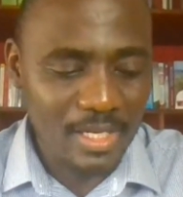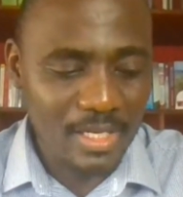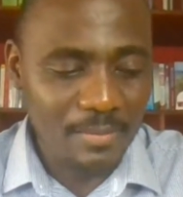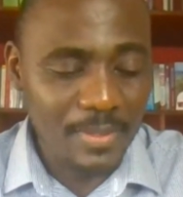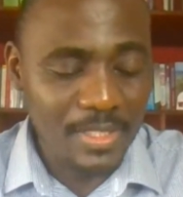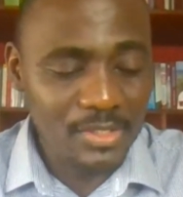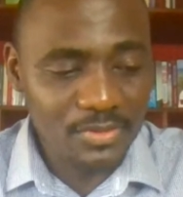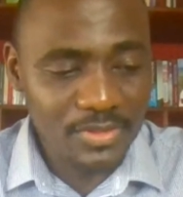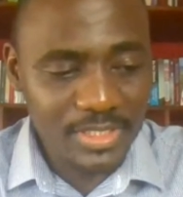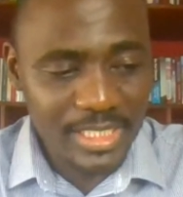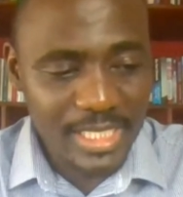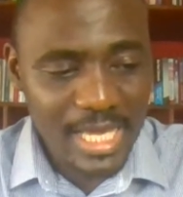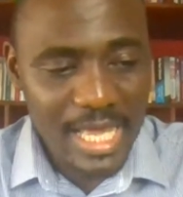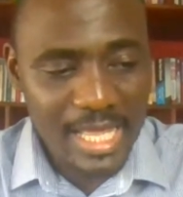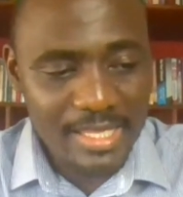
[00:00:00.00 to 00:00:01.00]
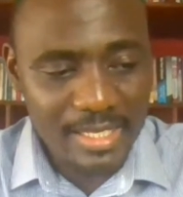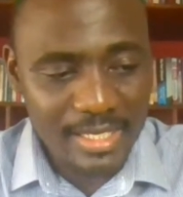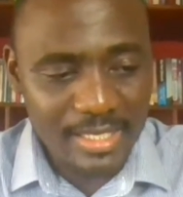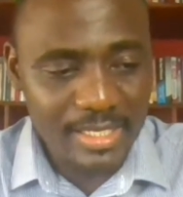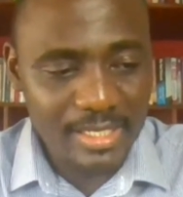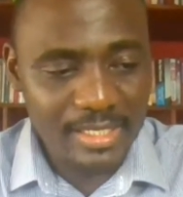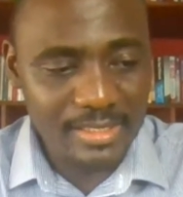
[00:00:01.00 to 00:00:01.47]
But on the
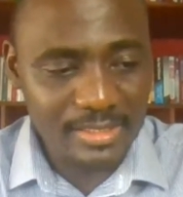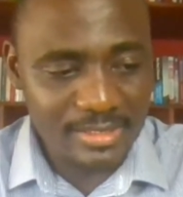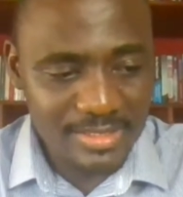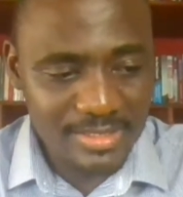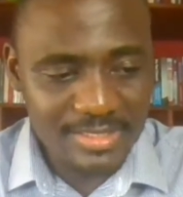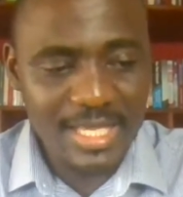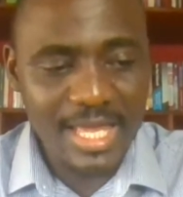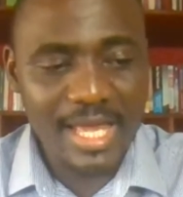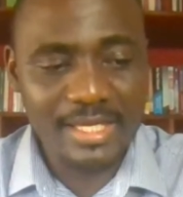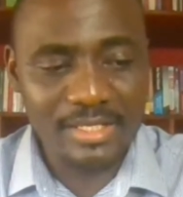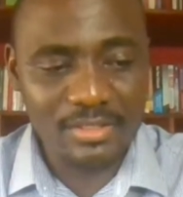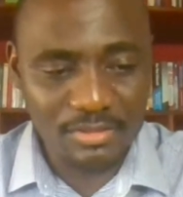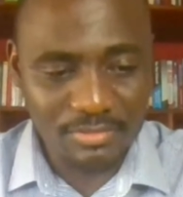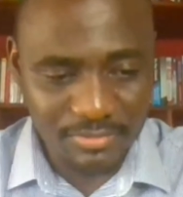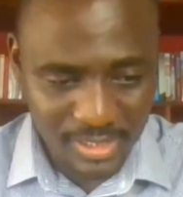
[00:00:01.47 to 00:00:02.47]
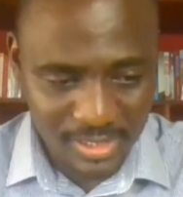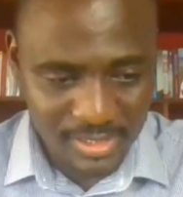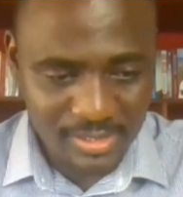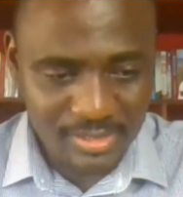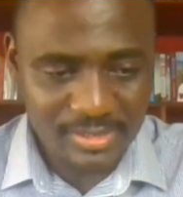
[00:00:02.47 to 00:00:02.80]
other side of it,